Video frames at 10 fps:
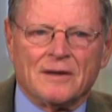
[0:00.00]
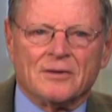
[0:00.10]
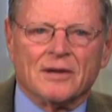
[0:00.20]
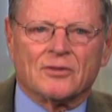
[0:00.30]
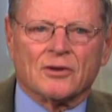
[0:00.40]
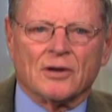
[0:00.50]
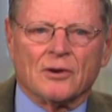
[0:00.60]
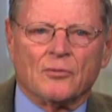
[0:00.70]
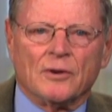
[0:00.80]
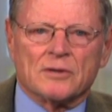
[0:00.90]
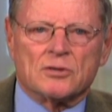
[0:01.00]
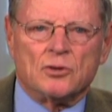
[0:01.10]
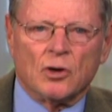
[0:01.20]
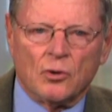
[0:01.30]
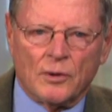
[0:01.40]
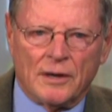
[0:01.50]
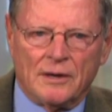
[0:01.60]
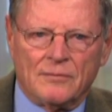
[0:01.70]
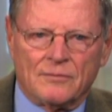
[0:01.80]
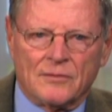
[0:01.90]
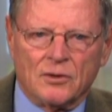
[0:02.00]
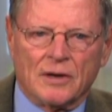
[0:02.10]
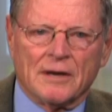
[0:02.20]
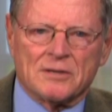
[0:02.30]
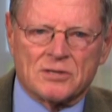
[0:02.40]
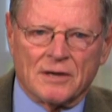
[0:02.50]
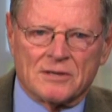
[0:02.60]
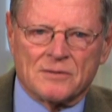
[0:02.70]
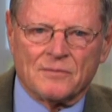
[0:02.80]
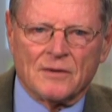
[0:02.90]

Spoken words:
that there was no way the United States